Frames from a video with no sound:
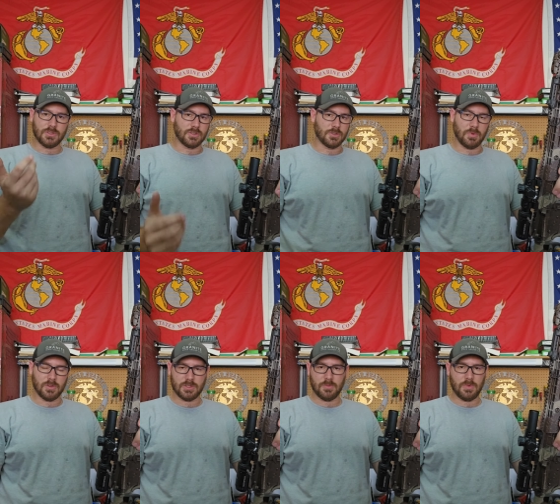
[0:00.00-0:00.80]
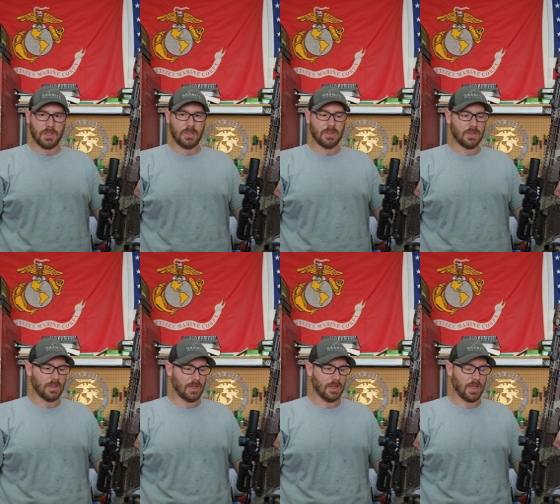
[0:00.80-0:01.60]
They're supposed to be,
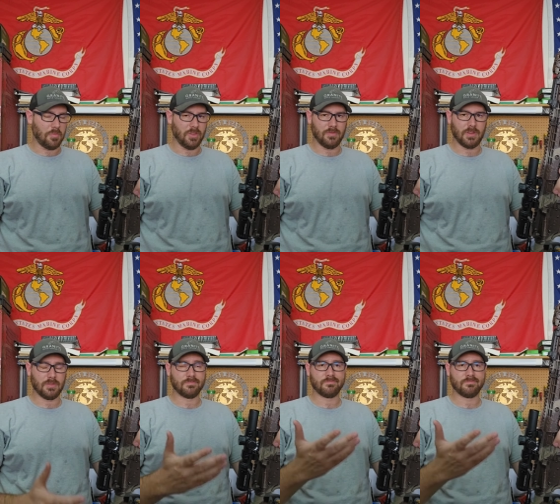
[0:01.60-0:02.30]
uh, I believe they're